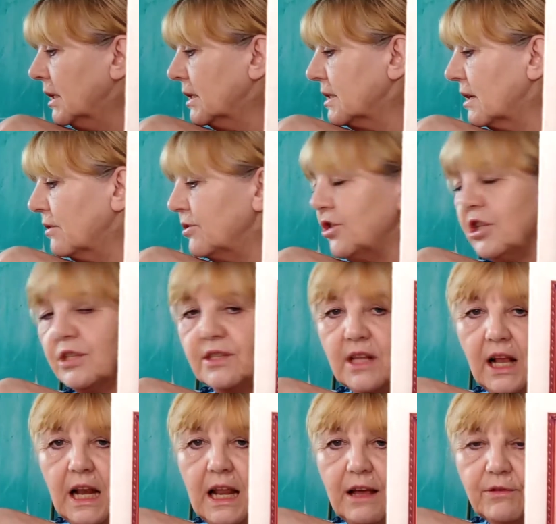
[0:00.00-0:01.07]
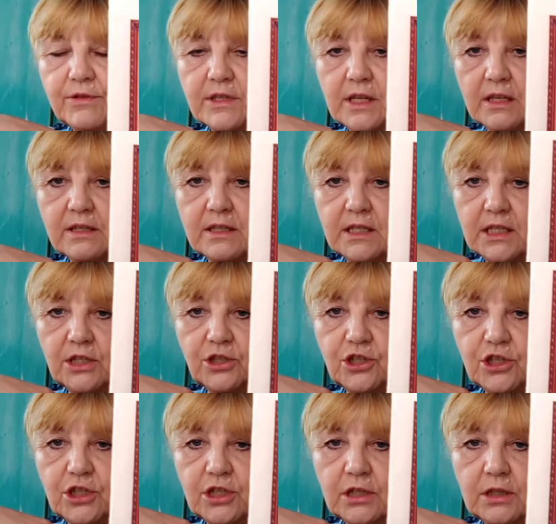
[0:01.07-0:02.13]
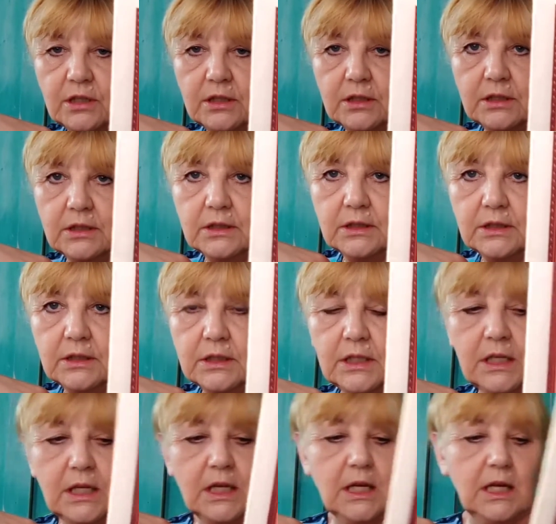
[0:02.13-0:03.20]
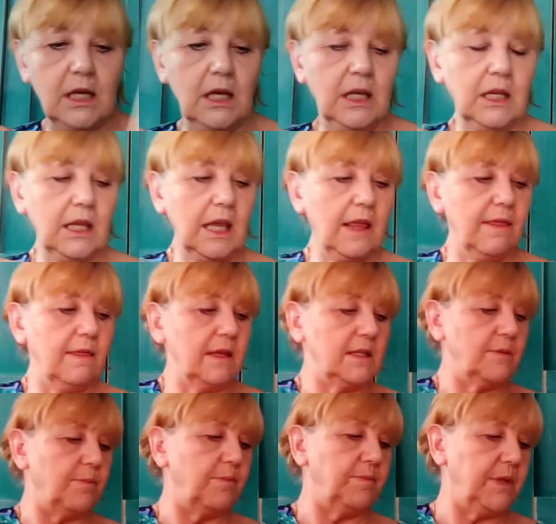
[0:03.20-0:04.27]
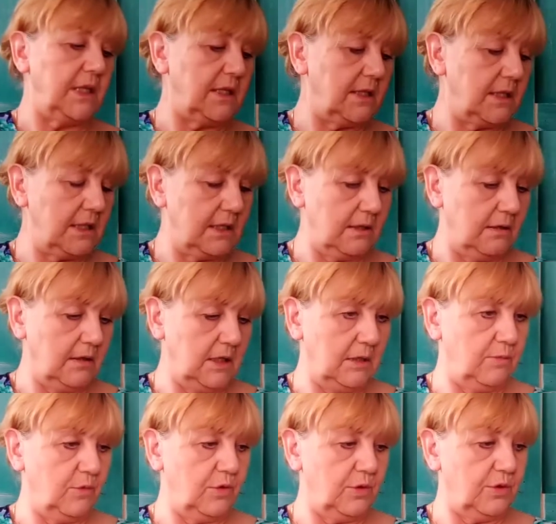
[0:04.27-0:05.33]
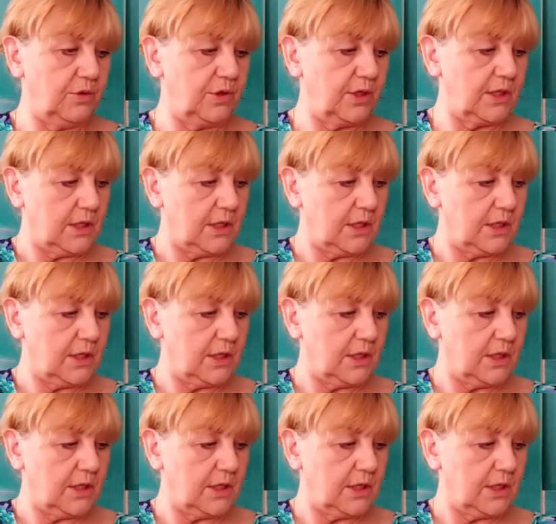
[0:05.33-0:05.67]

So it's just the clouds that are stitched. And again, this, this design was...